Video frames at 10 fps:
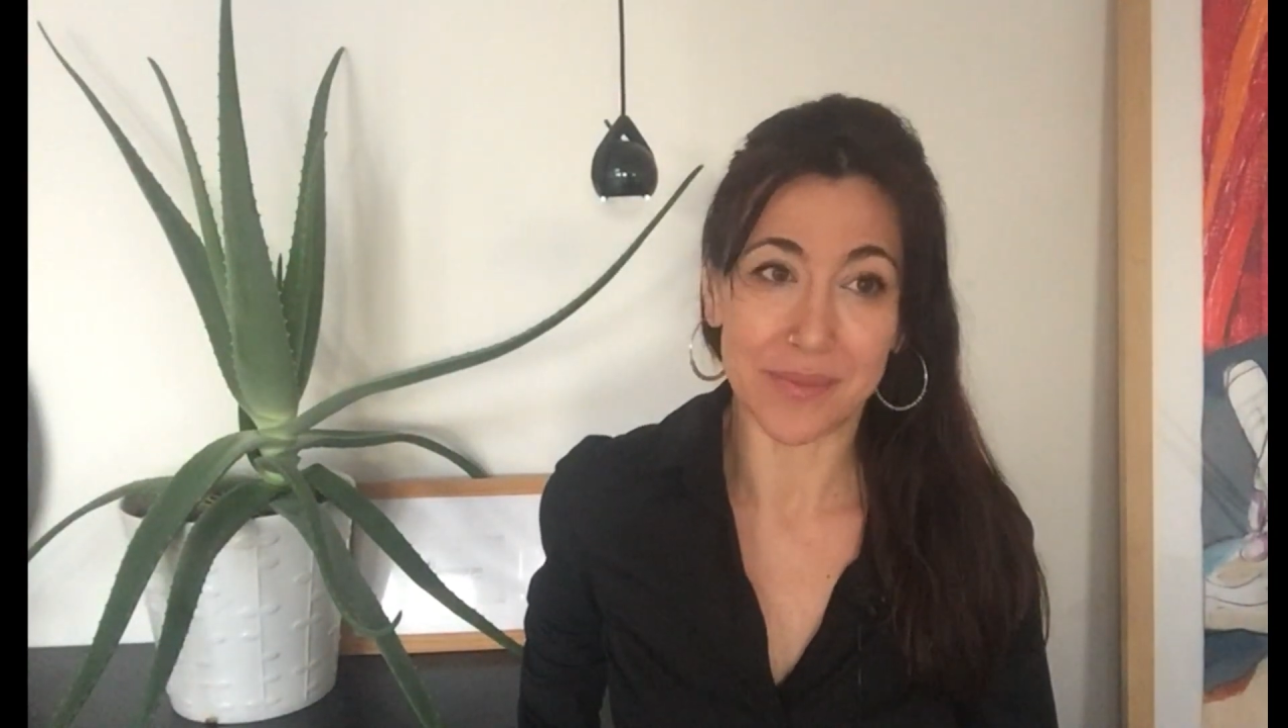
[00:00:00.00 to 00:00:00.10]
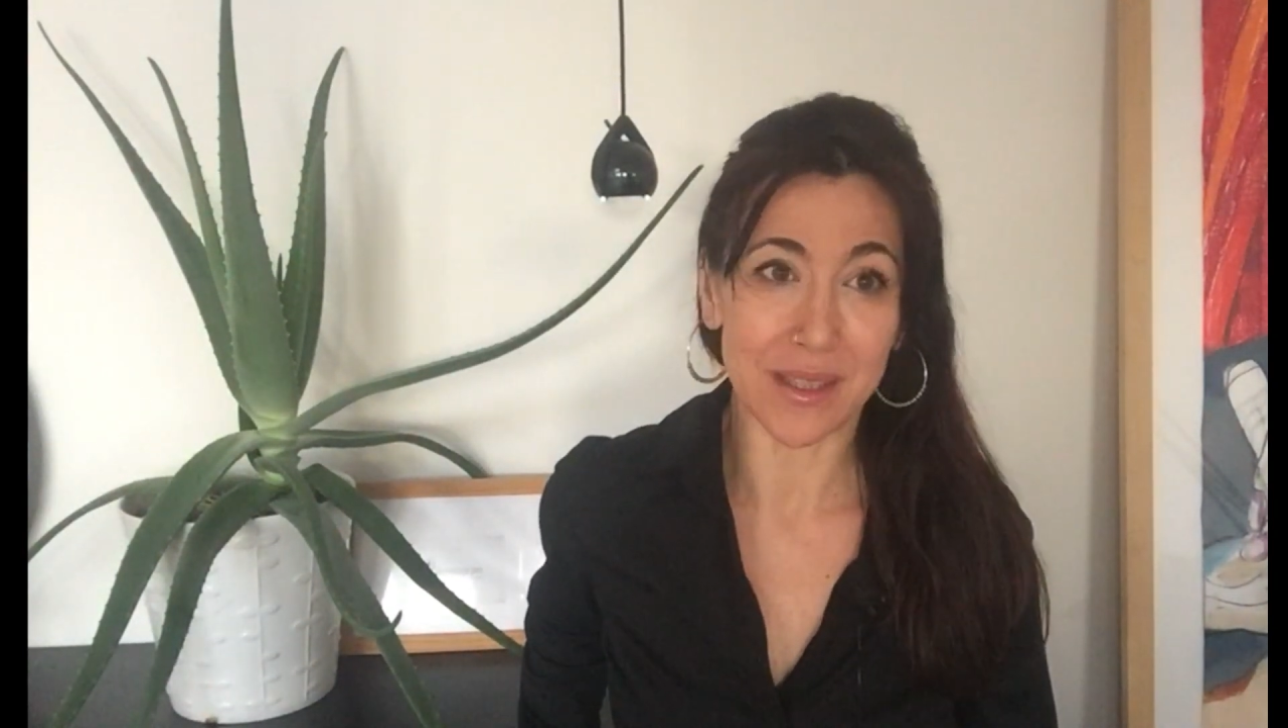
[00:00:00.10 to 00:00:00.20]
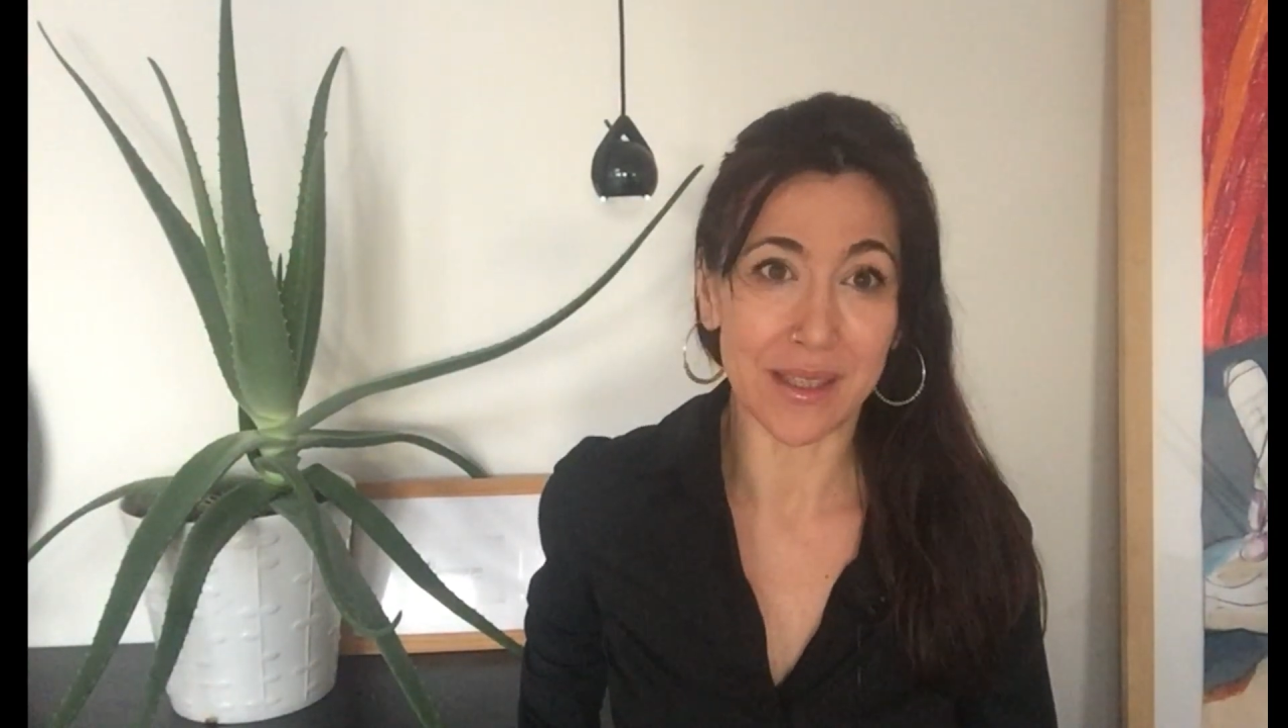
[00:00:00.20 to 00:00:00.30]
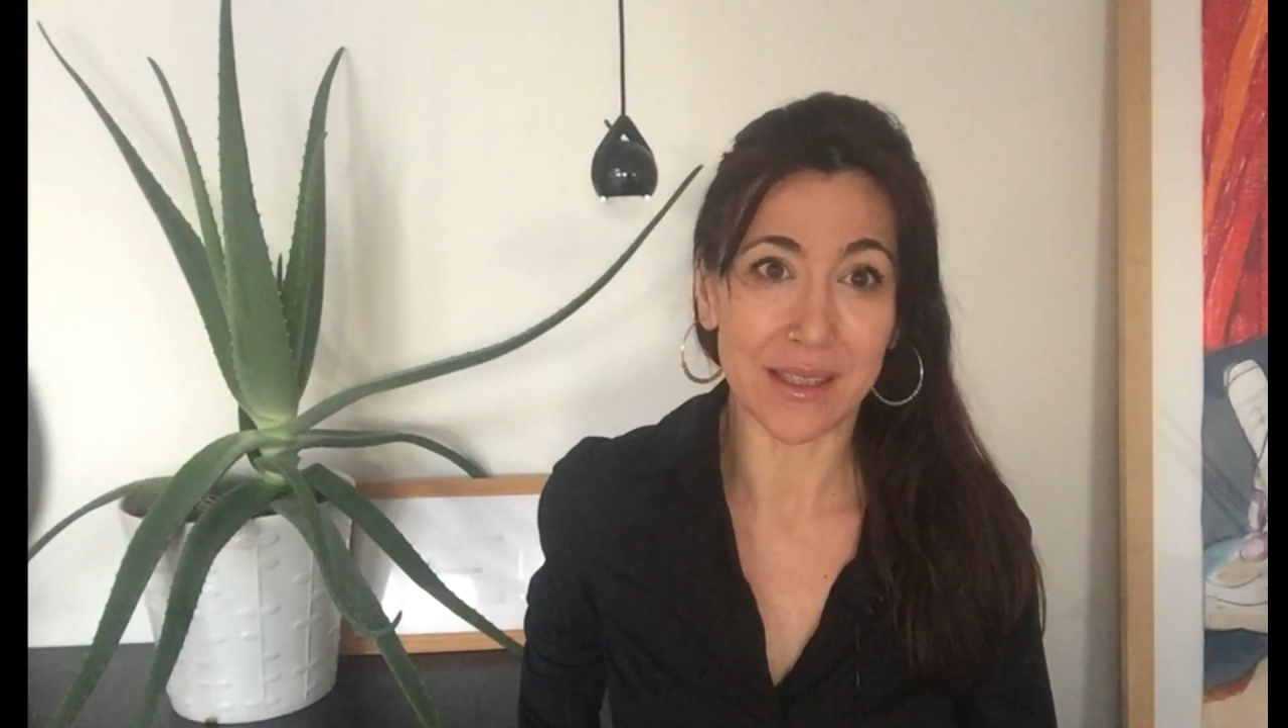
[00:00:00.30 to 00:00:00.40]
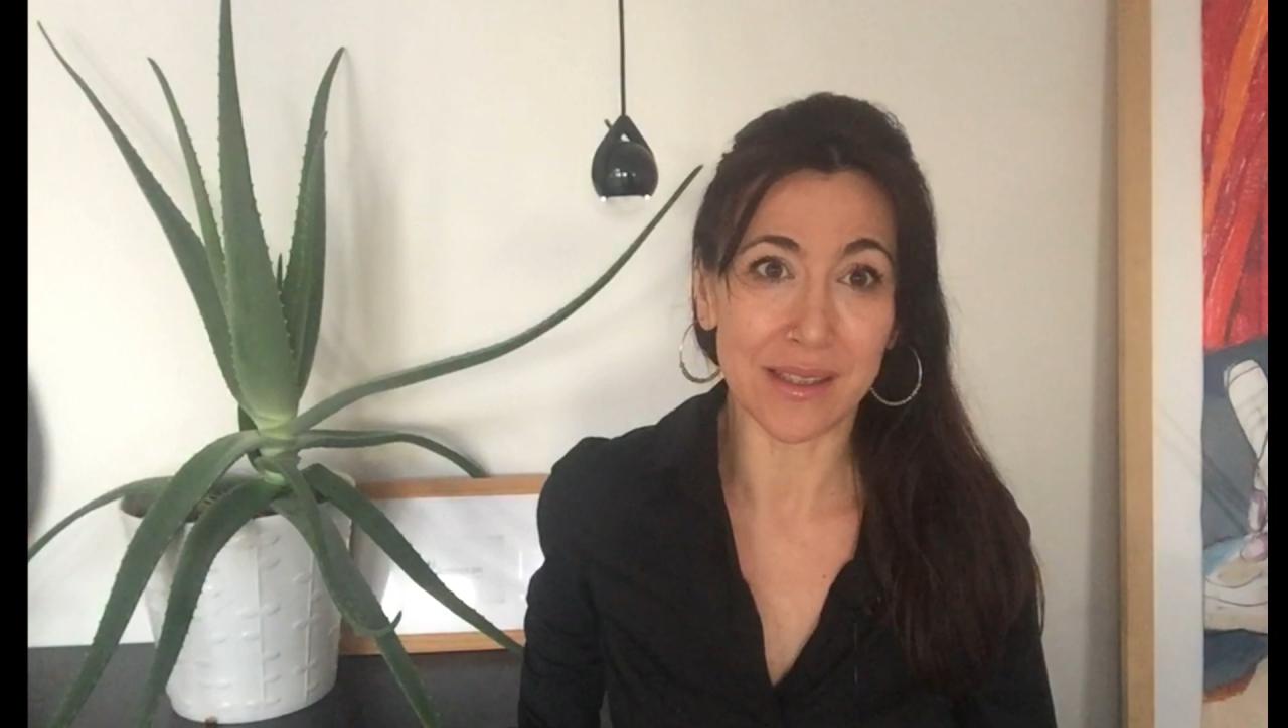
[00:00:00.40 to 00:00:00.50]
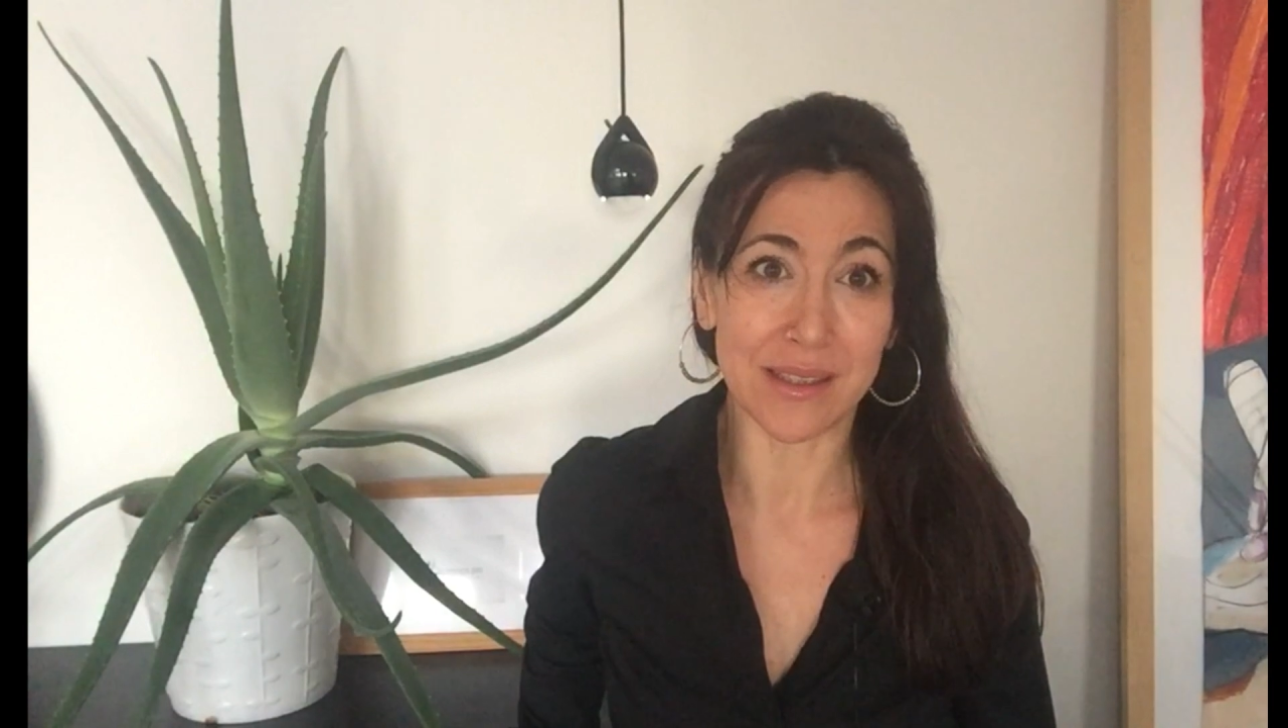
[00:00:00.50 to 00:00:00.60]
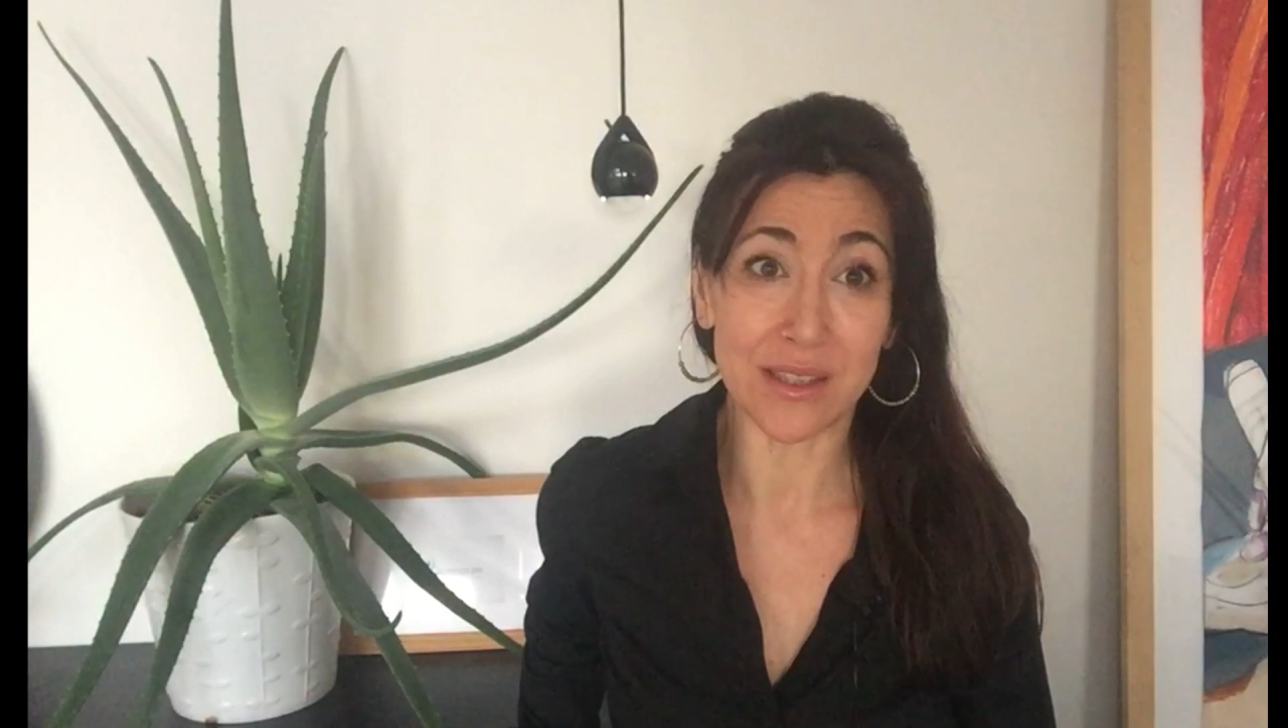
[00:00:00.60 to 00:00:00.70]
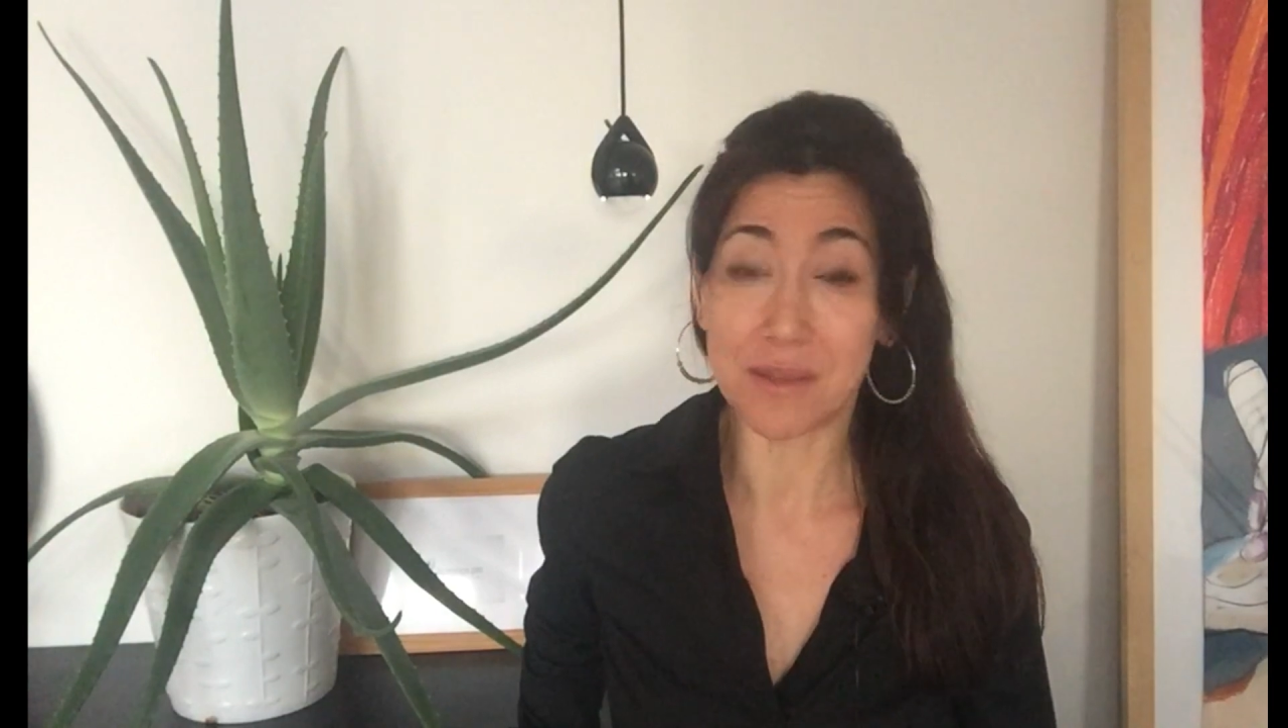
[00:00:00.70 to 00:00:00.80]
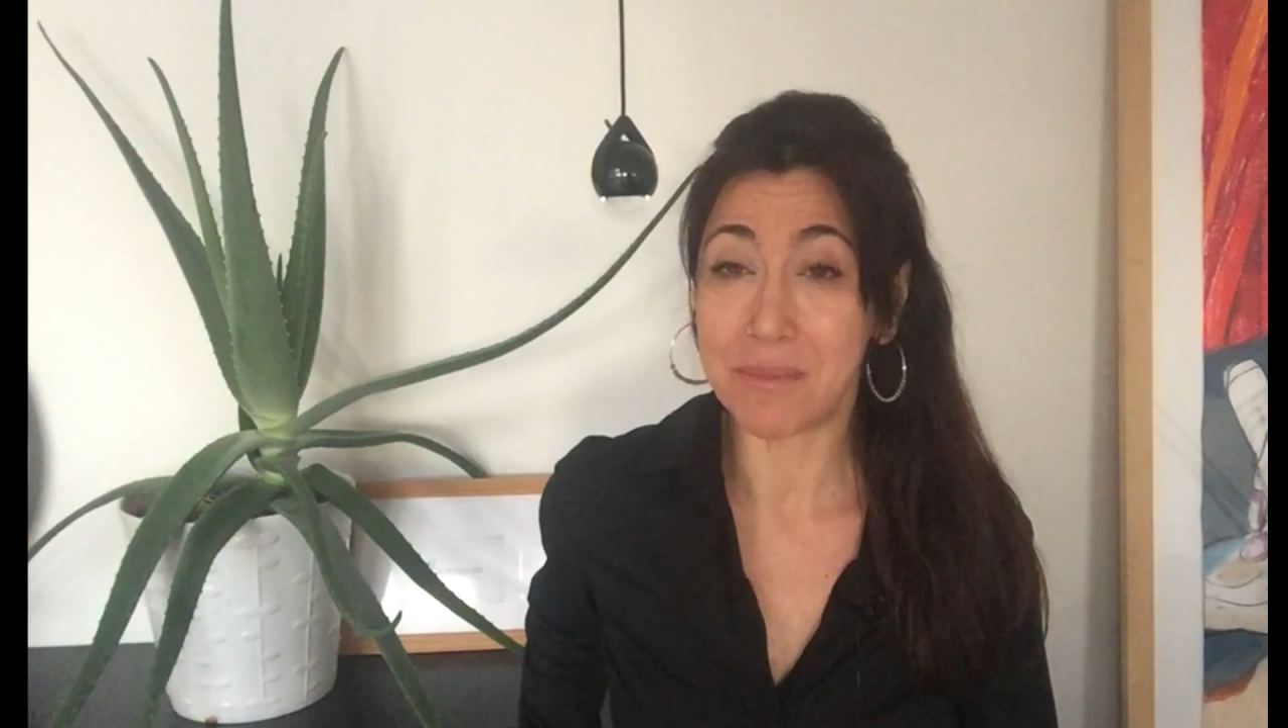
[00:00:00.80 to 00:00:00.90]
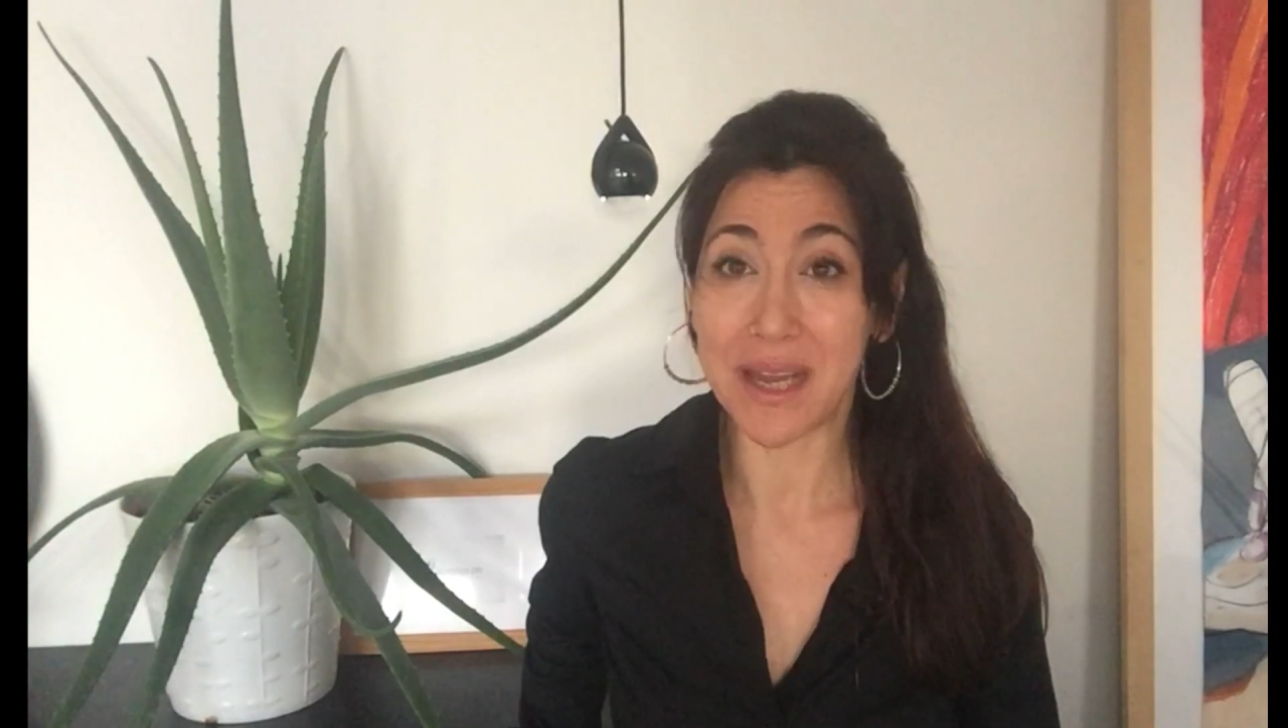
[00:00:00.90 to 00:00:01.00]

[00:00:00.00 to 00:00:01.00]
And it doesn't